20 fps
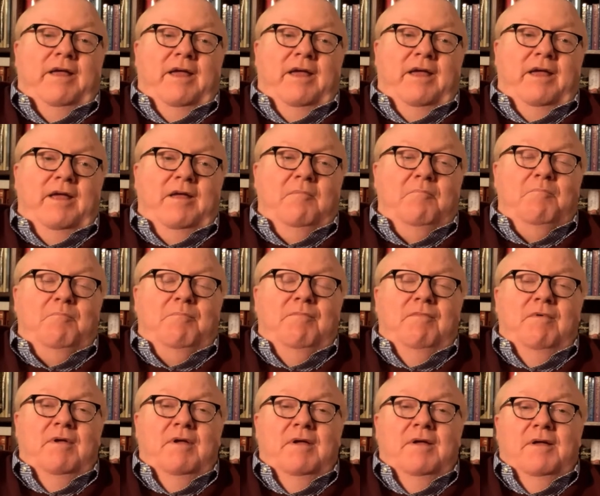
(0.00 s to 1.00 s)
a
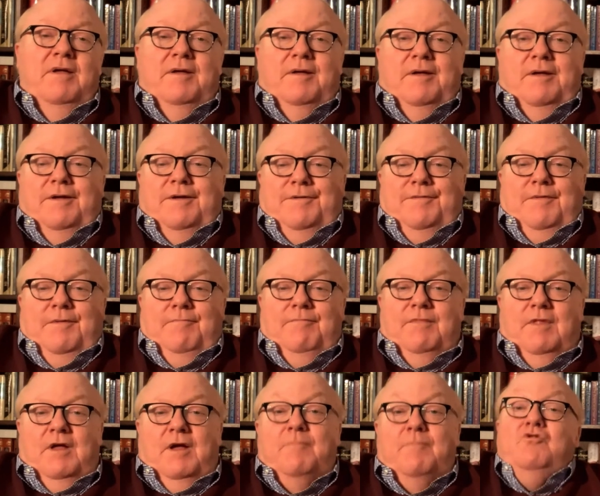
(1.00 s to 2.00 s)

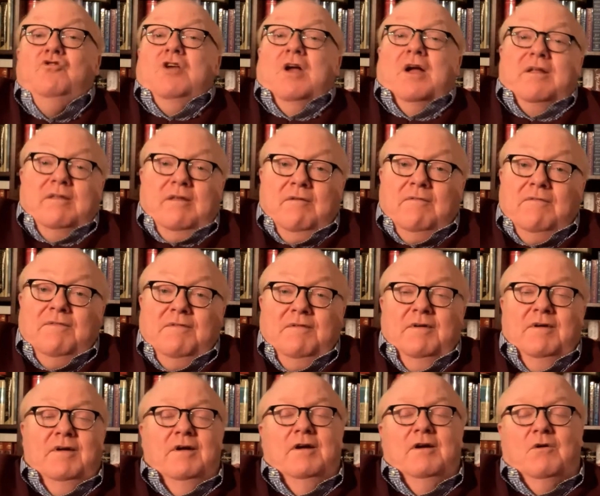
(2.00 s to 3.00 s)
uh, objective
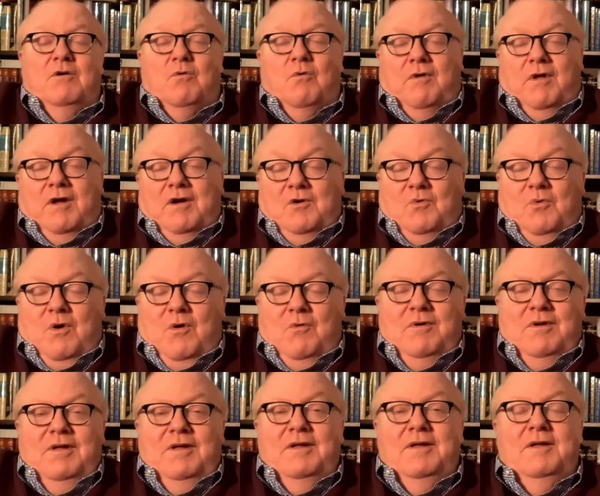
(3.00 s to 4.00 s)
quote
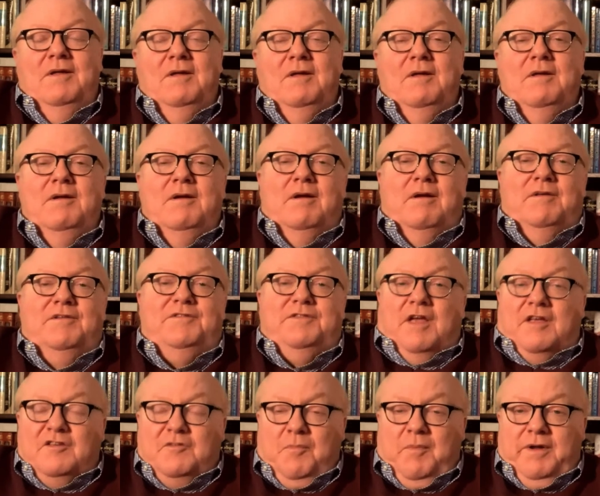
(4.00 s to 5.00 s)
unquote
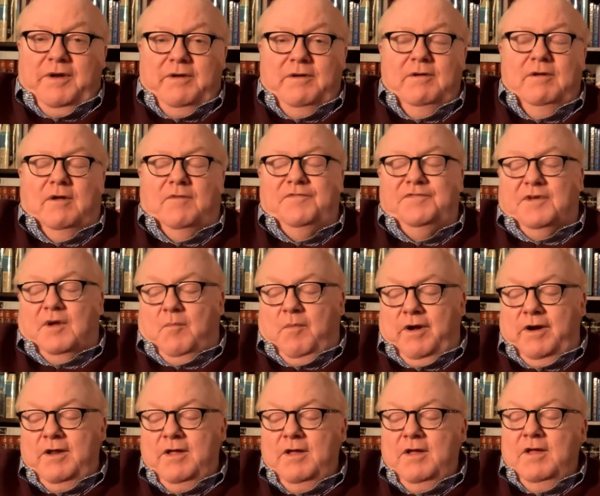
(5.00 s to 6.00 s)
assessment of
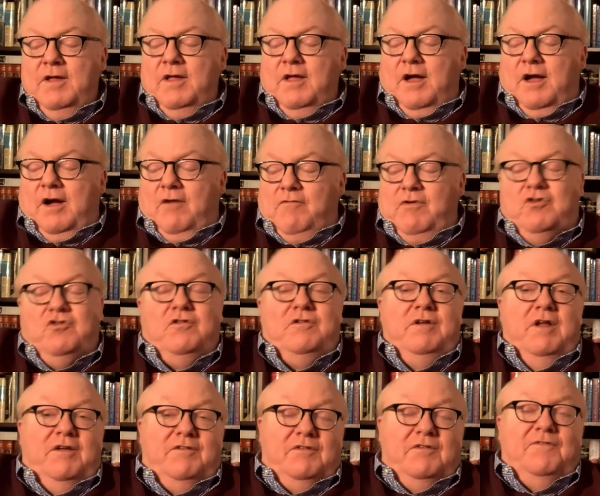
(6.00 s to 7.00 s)
someone. Uh,
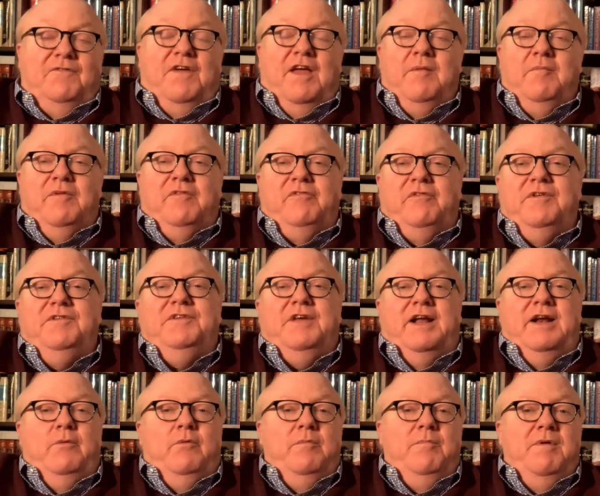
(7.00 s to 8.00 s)
Richard Nixon famously
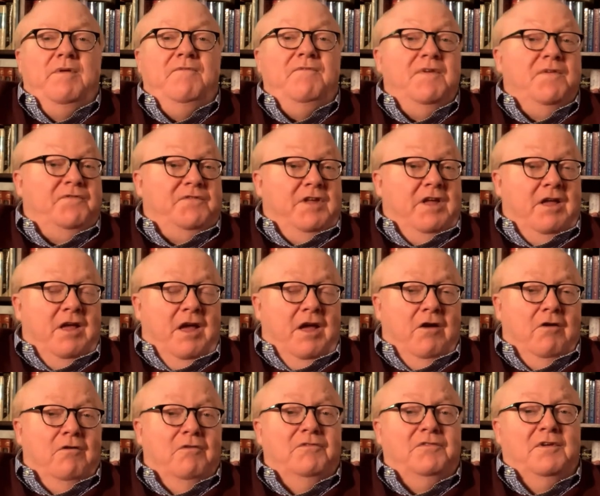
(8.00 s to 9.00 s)
said it would be 50
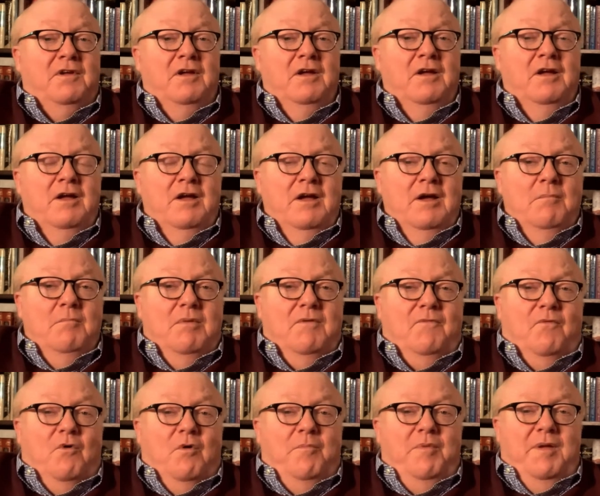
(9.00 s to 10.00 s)
years
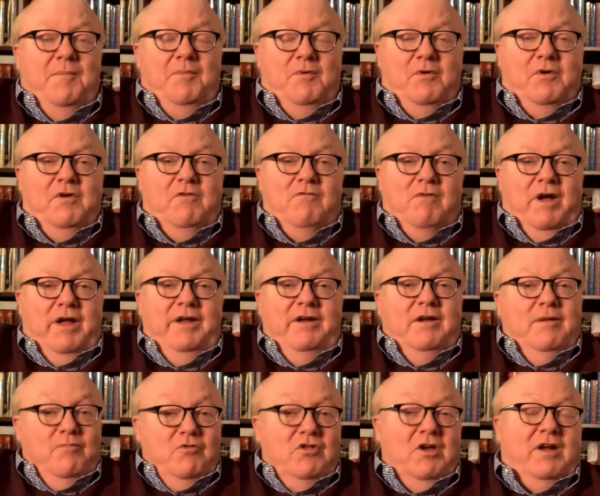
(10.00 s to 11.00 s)
before people could
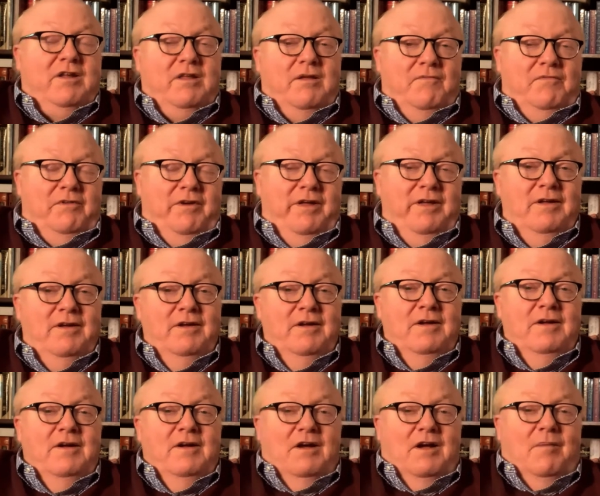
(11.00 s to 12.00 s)
write objectively
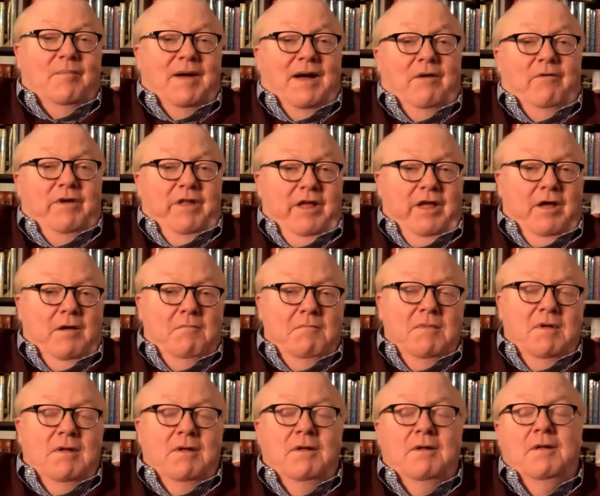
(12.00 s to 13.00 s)
about
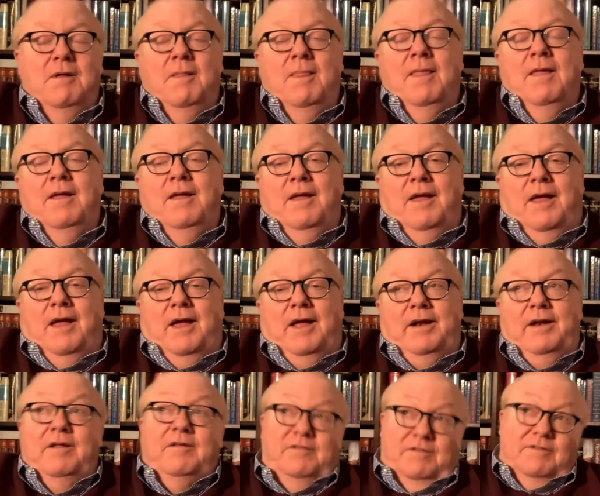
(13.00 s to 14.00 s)
him.
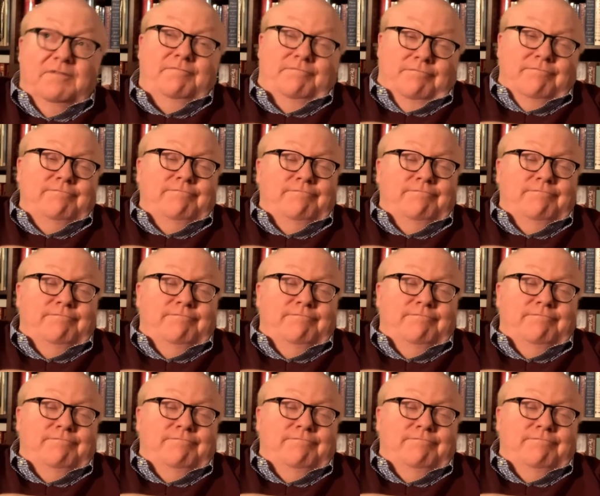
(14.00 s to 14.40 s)
And it's